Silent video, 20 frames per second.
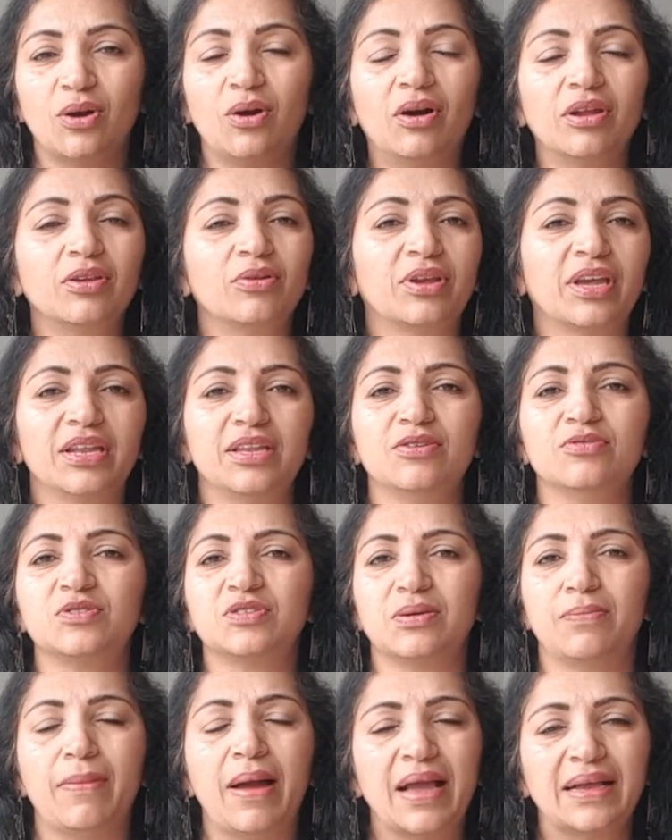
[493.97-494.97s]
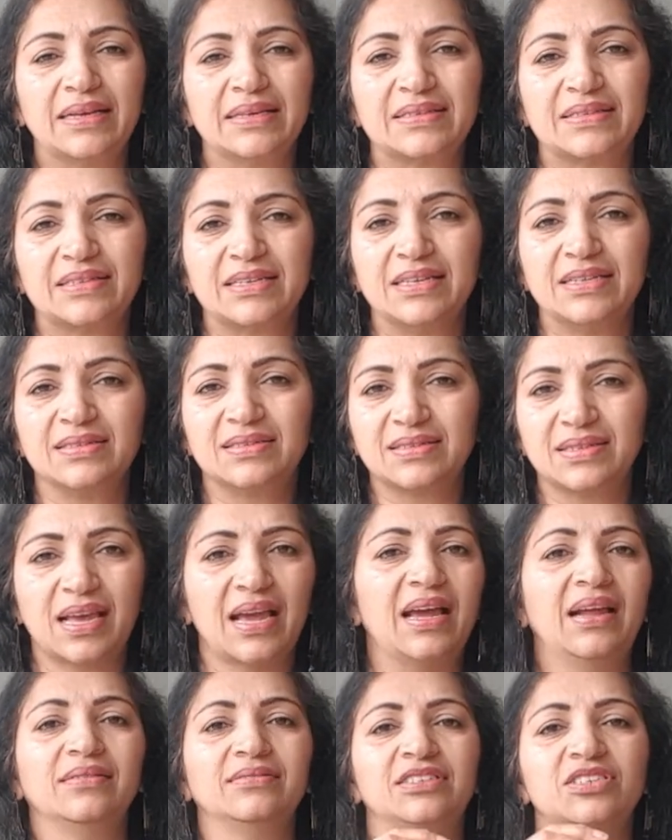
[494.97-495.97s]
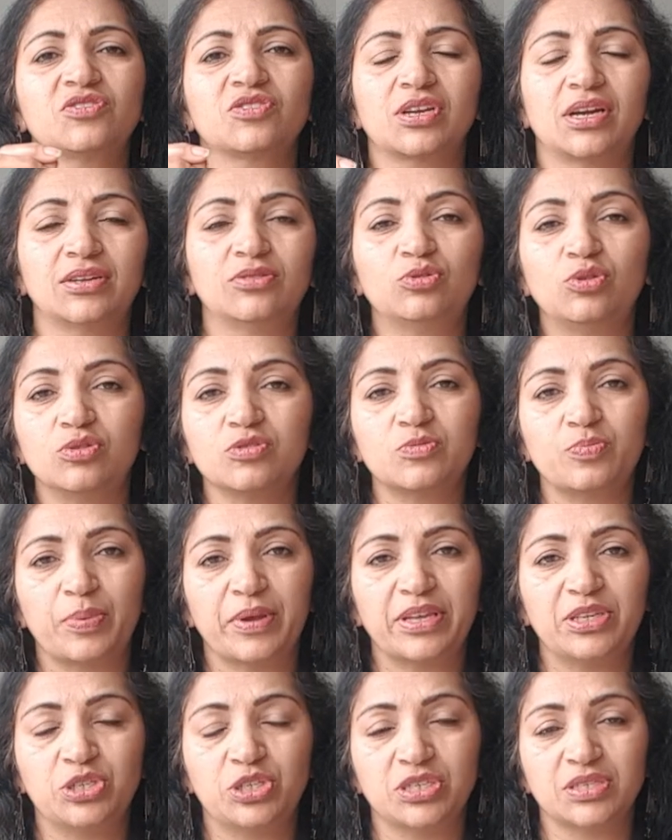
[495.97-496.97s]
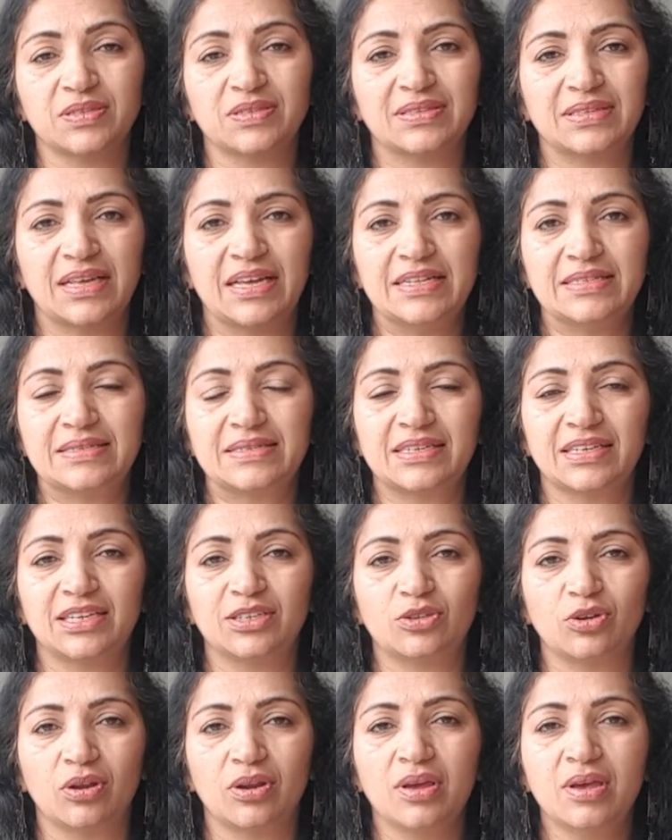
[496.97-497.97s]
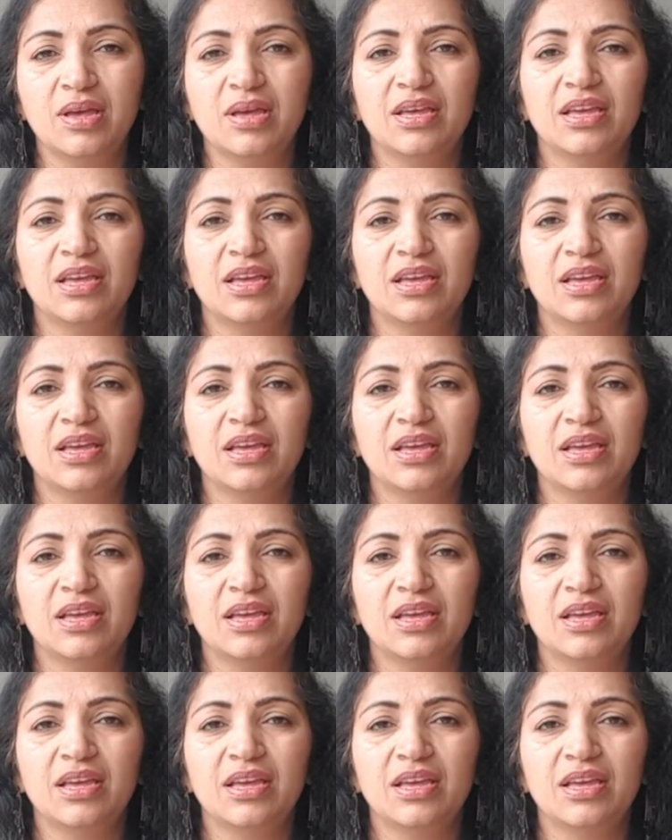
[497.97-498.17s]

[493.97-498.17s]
Or you can use the magazines and just cut those pictures and stick it on.